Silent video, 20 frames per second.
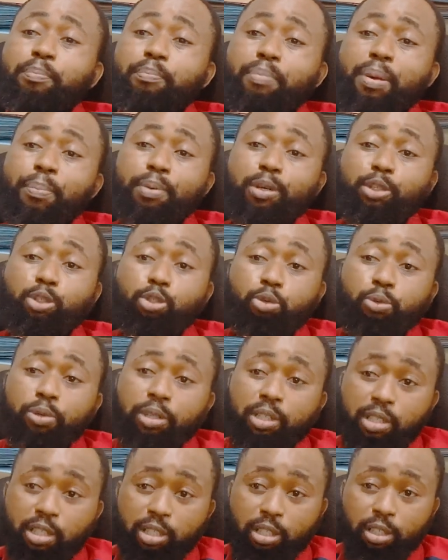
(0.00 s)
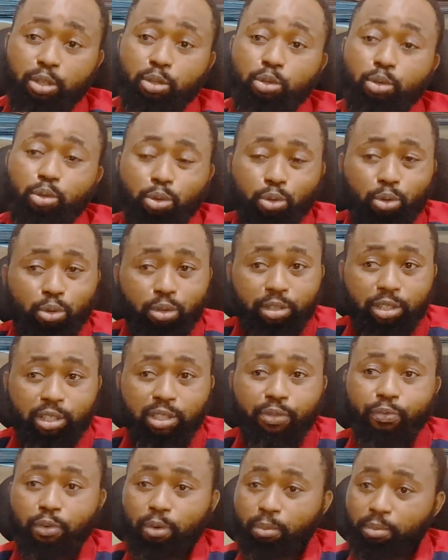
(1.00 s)
perpetuity. You own
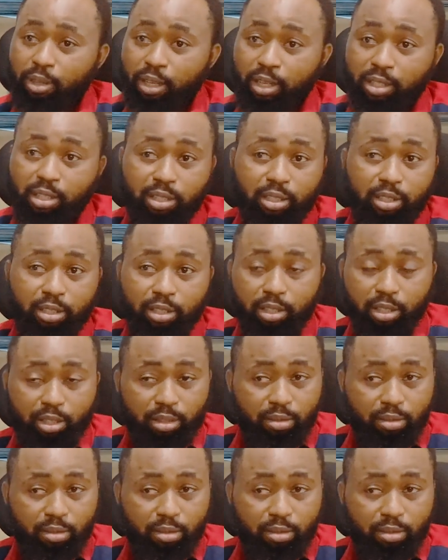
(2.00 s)
it from now till